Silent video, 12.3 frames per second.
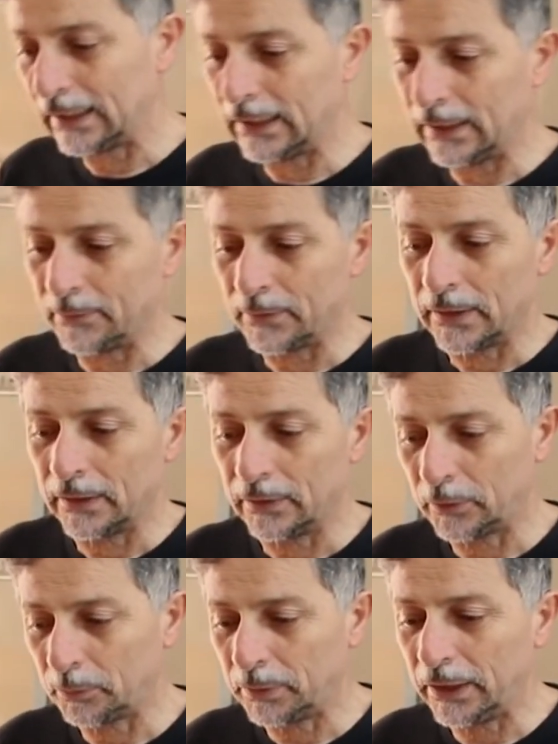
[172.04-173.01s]
Our
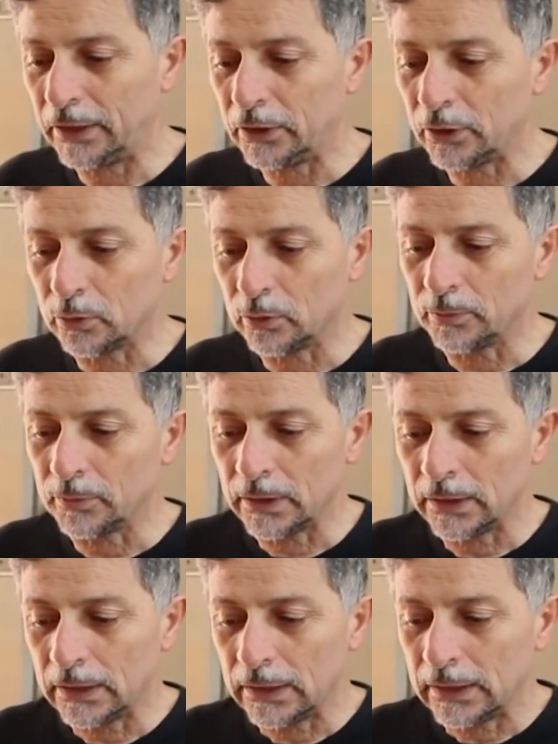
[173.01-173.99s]
sacral chakra,
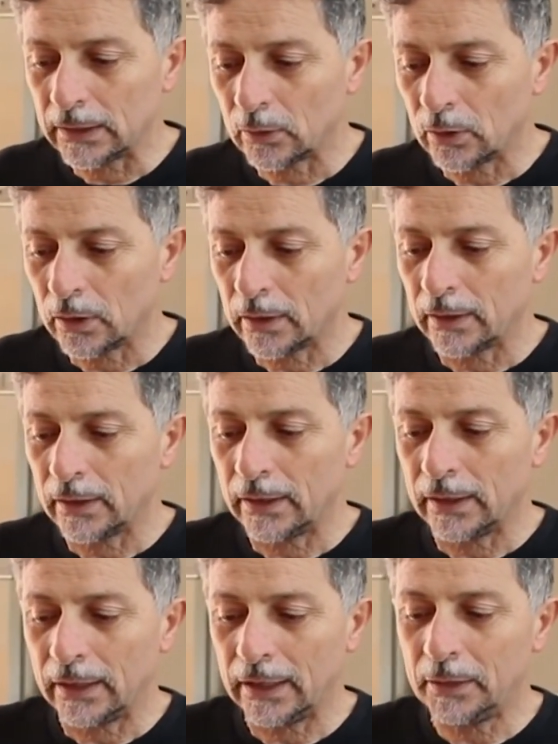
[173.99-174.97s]
due to habit,
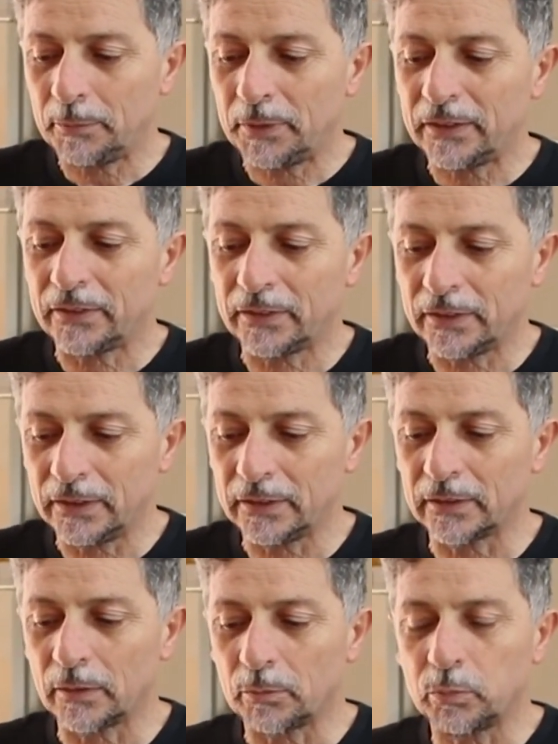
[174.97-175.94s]
needs us
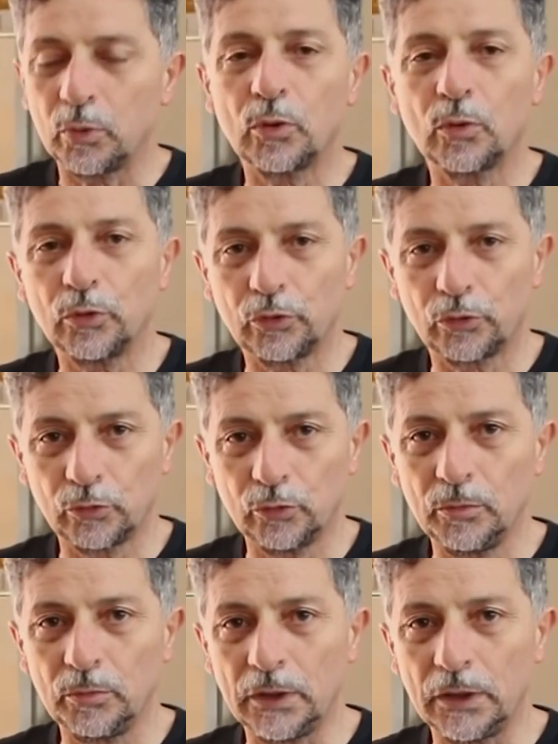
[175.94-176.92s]
eating denser things,
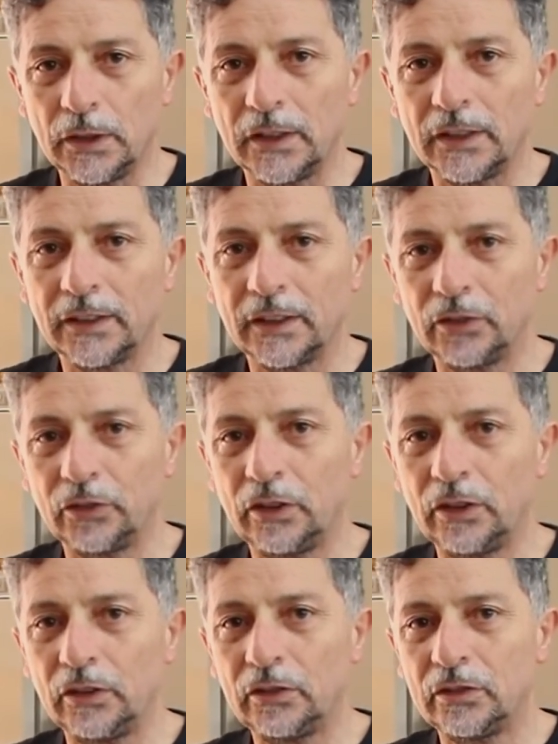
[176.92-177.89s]
because that
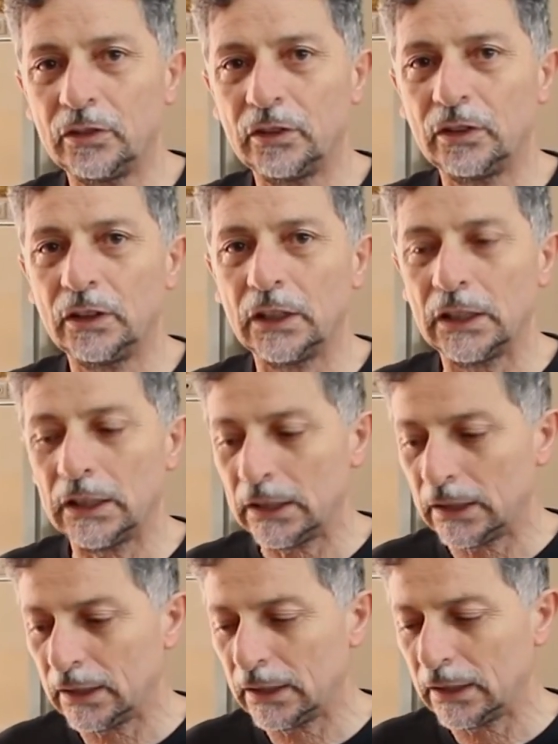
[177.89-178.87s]
is how our parents
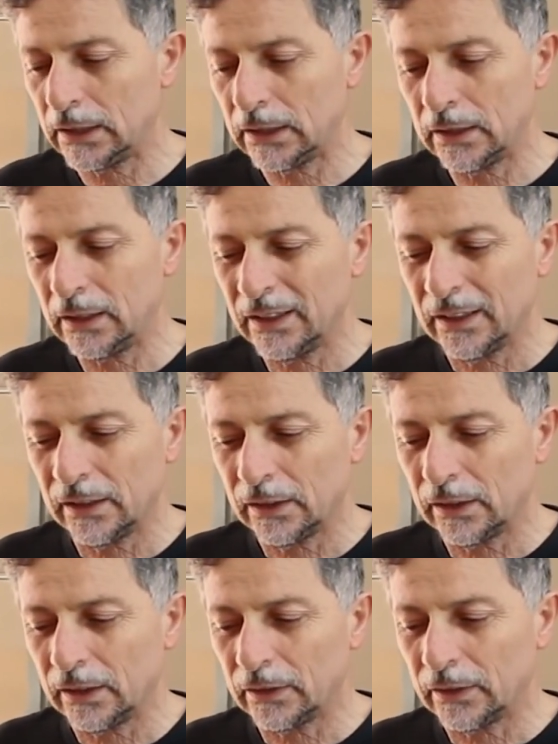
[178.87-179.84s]
and family have
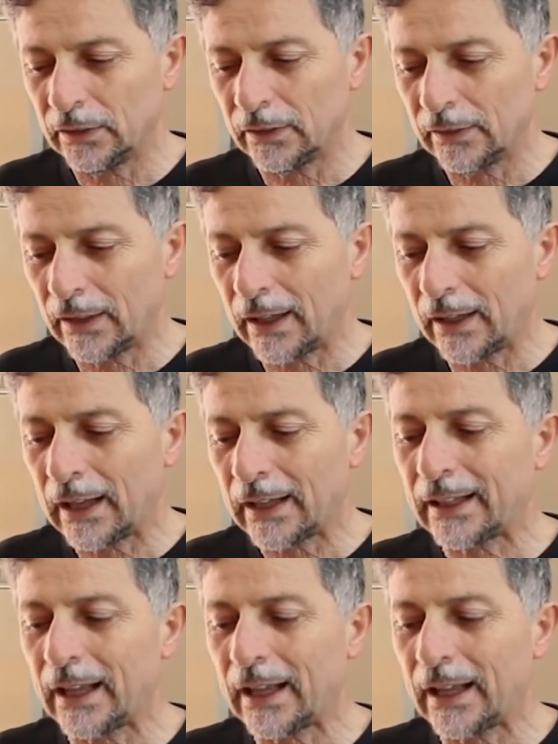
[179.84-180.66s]
taught us in the past.